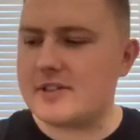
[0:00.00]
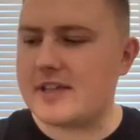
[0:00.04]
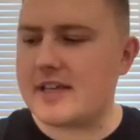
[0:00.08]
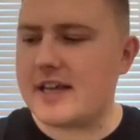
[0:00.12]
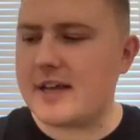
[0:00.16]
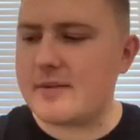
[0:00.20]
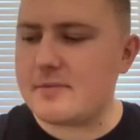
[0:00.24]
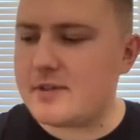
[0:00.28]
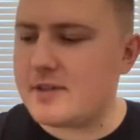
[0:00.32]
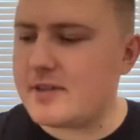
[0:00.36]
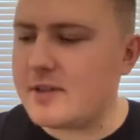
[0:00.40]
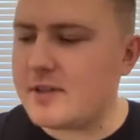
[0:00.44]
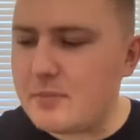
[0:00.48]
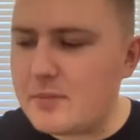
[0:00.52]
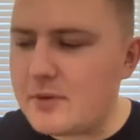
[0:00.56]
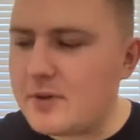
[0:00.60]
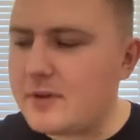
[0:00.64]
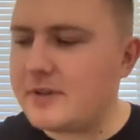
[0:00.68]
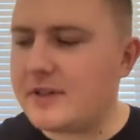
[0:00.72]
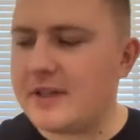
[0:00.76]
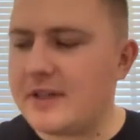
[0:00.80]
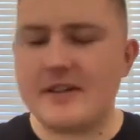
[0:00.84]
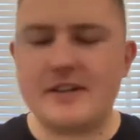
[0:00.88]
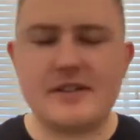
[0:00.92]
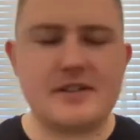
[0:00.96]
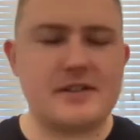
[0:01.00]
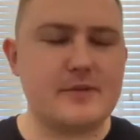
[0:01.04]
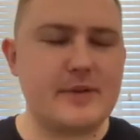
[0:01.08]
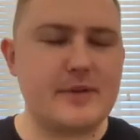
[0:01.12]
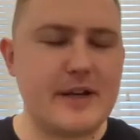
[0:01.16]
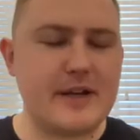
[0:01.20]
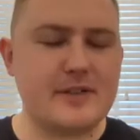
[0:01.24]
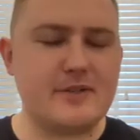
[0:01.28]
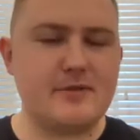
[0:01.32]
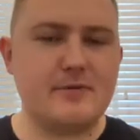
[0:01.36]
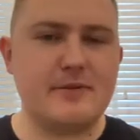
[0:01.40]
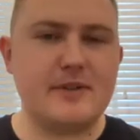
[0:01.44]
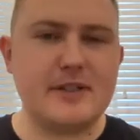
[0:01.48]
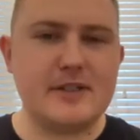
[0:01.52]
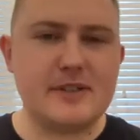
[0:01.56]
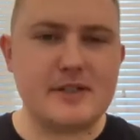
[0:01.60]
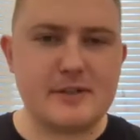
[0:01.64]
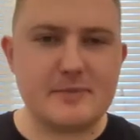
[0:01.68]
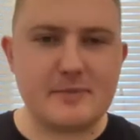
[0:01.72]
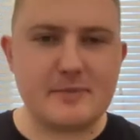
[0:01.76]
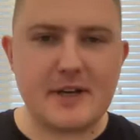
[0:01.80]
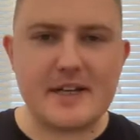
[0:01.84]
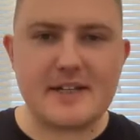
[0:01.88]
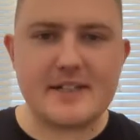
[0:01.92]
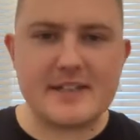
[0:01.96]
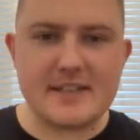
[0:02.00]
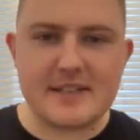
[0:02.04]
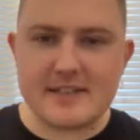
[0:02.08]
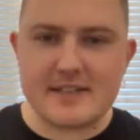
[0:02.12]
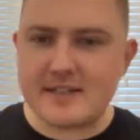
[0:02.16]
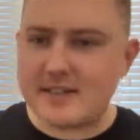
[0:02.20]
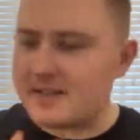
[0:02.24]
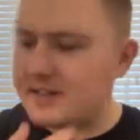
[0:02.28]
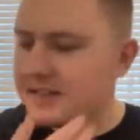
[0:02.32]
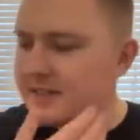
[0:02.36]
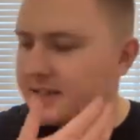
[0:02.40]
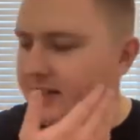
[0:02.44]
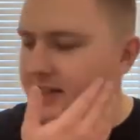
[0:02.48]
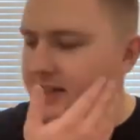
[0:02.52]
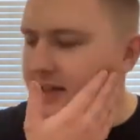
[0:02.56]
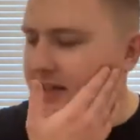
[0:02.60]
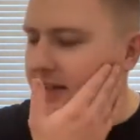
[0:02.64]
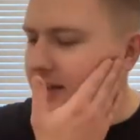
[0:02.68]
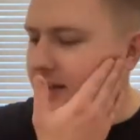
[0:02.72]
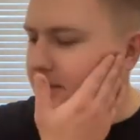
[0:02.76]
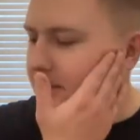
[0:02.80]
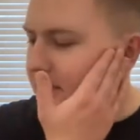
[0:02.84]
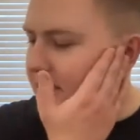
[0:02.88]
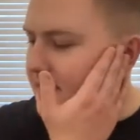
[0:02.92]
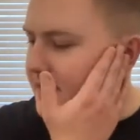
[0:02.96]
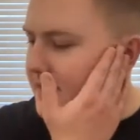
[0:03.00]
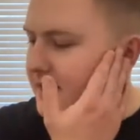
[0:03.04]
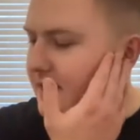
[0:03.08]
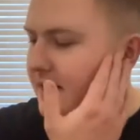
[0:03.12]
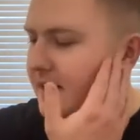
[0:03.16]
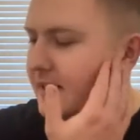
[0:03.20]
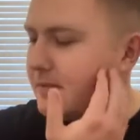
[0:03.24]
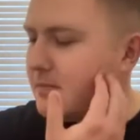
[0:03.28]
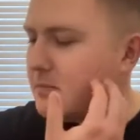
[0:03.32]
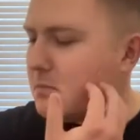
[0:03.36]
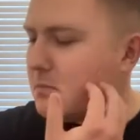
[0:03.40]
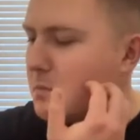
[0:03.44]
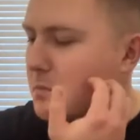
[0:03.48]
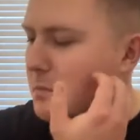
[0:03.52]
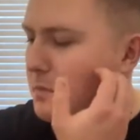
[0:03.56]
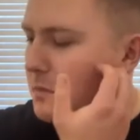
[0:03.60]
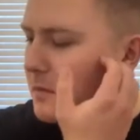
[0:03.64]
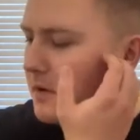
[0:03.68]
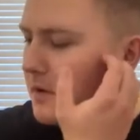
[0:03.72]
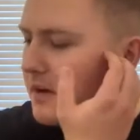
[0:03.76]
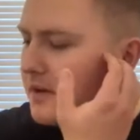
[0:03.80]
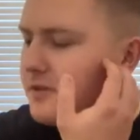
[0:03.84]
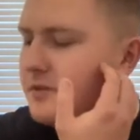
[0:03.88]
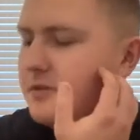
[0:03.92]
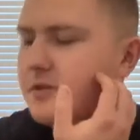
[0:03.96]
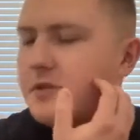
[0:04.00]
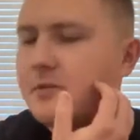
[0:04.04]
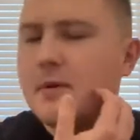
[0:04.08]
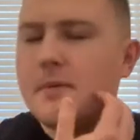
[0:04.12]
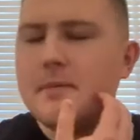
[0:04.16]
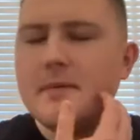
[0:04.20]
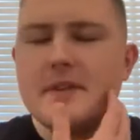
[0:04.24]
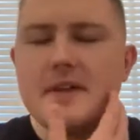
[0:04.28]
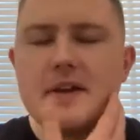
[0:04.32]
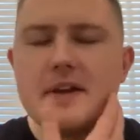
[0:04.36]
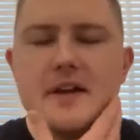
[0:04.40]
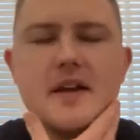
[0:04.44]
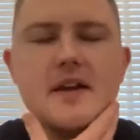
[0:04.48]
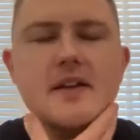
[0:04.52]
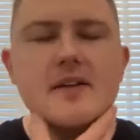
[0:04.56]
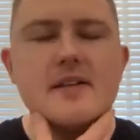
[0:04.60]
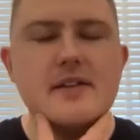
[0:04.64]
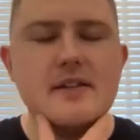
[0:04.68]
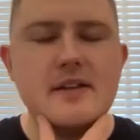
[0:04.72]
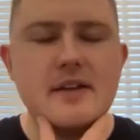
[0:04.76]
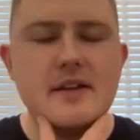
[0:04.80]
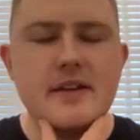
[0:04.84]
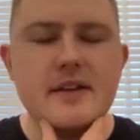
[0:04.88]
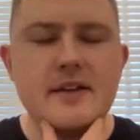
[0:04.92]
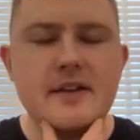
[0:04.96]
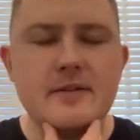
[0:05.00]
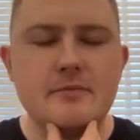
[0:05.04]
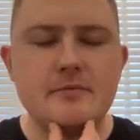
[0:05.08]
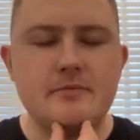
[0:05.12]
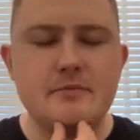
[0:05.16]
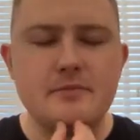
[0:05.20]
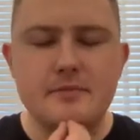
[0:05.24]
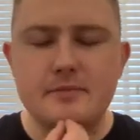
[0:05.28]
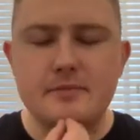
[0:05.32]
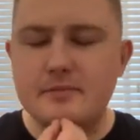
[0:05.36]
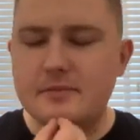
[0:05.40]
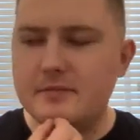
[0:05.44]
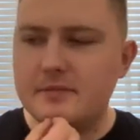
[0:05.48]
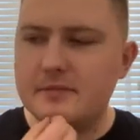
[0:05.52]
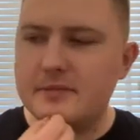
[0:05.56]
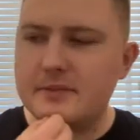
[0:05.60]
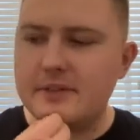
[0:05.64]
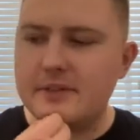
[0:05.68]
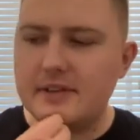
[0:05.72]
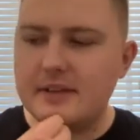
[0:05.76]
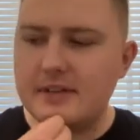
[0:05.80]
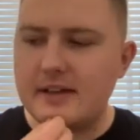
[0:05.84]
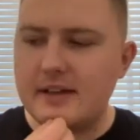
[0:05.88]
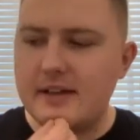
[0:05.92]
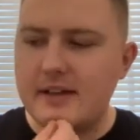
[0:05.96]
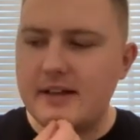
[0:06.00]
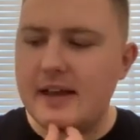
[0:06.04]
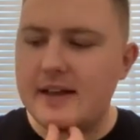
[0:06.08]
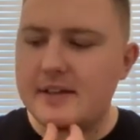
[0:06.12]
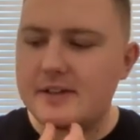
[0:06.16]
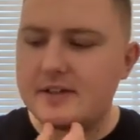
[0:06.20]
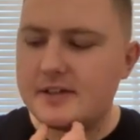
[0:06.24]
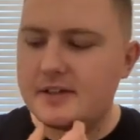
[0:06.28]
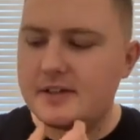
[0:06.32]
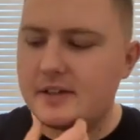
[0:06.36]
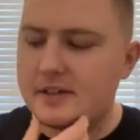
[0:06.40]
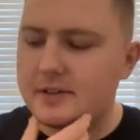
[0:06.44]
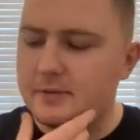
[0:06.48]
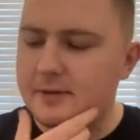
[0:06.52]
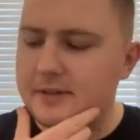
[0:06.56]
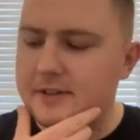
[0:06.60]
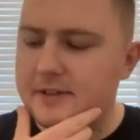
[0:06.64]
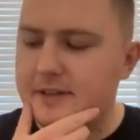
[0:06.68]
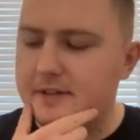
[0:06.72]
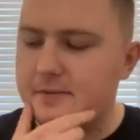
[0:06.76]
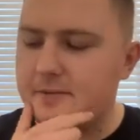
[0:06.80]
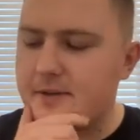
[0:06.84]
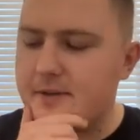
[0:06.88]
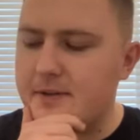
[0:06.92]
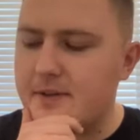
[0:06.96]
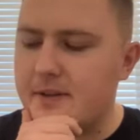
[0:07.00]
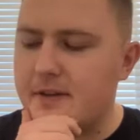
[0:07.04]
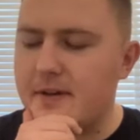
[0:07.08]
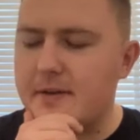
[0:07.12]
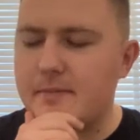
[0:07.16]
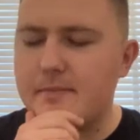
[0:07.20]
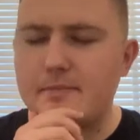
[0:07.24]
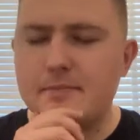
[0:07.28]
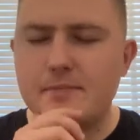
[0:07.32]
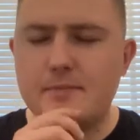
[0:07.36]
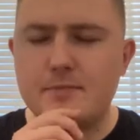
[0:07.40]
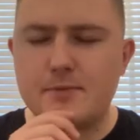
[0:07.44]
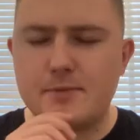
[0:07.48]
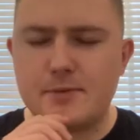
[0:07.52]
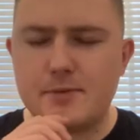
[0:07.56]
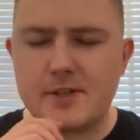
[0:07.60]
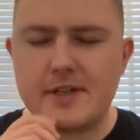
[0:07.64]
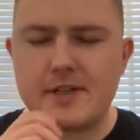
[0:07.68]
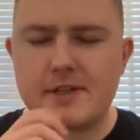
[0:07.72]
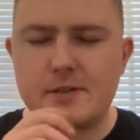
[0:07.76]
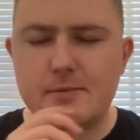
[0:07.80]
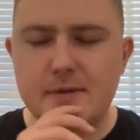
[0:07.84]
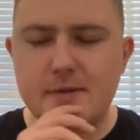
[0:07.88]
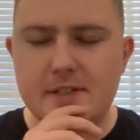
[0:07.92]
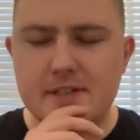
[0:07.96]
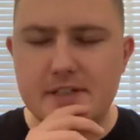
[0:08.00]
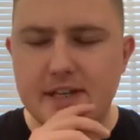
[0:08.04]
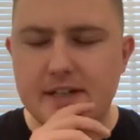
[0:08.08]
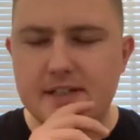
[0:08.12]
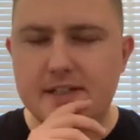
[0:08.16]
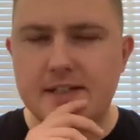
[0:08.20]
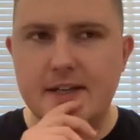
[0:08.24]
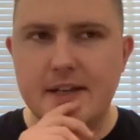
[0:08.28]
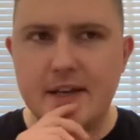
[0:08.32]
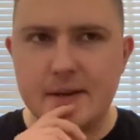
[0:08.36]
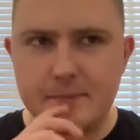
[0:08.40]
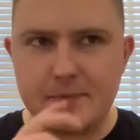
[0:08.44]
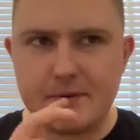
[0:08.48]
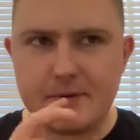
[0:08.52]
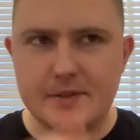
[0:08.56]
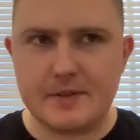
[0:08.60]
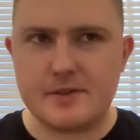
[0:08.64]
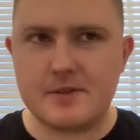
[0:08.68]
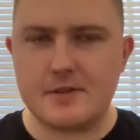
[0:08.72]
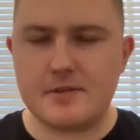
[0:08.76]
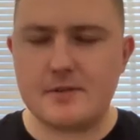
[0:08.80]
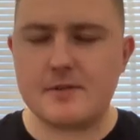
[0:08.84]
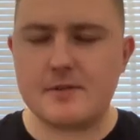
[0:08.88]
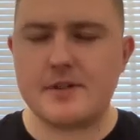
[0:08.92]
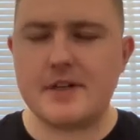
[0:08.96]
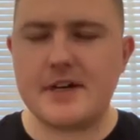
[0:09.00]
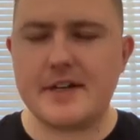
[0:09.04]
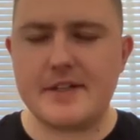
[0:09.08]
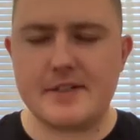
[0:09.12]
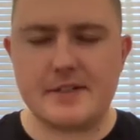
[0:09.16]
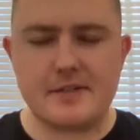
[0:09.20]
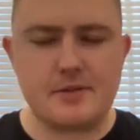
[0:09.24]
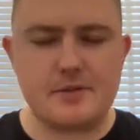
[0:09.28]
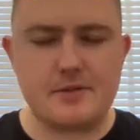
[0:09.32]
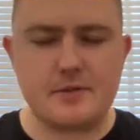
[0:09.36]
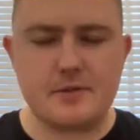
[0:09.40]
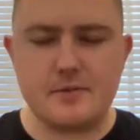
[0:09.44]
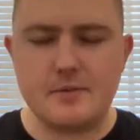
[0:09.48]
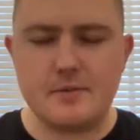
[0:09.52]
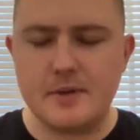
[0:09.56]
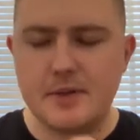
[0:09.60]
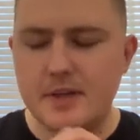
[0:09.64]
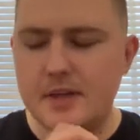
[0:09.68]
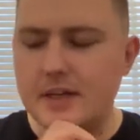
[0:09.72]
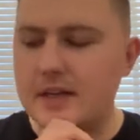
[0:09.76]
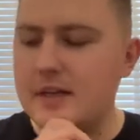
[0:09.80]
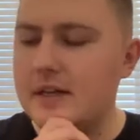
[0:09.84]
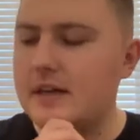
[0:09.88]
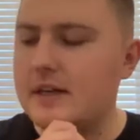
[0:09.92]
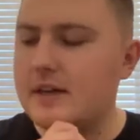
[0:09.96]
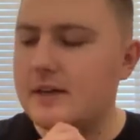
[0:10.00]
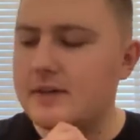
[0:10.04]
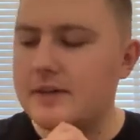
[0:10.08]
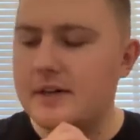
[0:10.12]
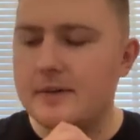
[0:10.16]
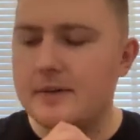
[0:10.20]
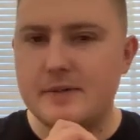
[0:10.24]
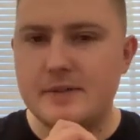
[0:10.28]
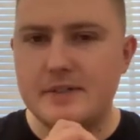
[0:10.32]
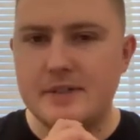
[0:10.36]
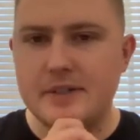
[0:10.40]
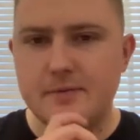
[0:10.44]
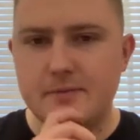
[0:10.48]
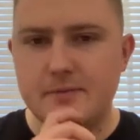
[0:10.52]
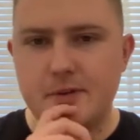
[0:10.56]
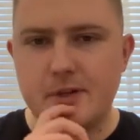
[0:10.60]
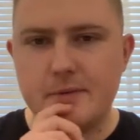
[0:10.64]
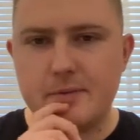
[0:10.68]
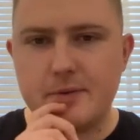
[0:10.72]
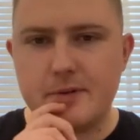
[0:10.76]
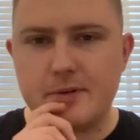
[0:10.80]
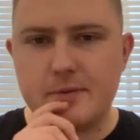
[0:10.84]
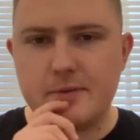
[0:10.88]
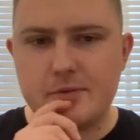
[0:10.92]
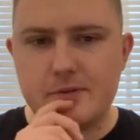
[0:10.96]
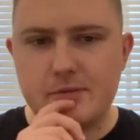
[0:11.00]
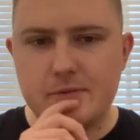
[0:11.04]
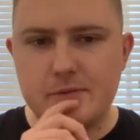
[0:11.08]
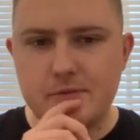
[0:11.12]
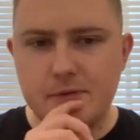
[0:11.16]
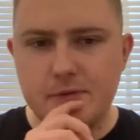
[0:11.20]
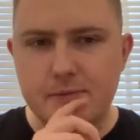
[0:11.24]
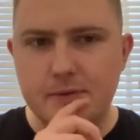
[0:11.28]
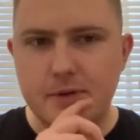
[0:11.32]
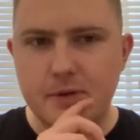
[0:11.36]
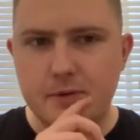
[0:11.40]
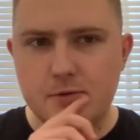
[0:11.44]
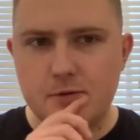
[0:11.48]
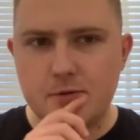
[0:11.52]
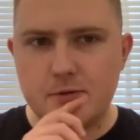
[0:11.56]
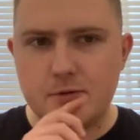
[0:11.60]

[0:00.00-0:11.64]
kept in the body as well as the mind, isn't it? But do you remember that exercise we did with the Shakespeare text, again with the two guys who got off and did Romeo and